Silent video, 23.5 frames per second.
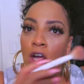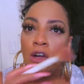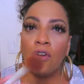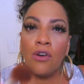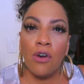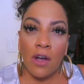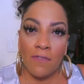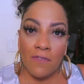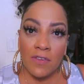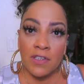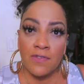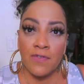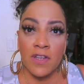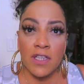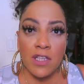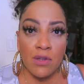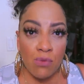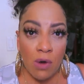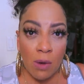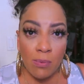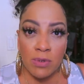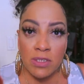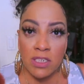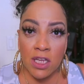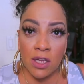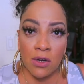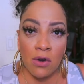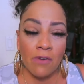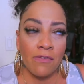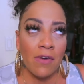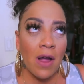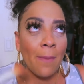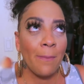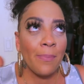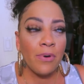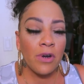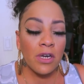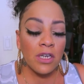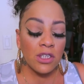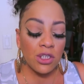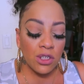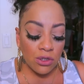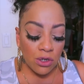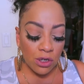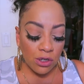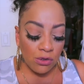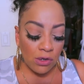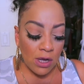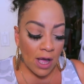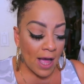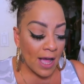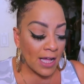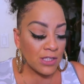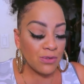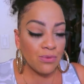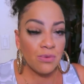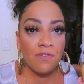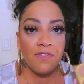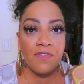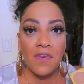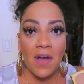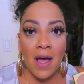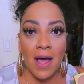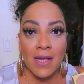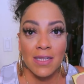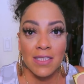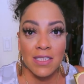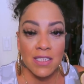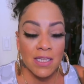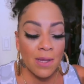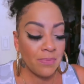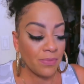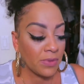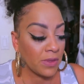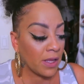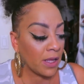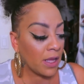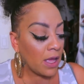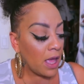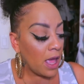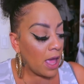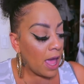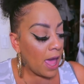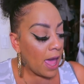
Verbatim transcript: Girl, if it's 51% off, I'm pretty sure you guys will find something.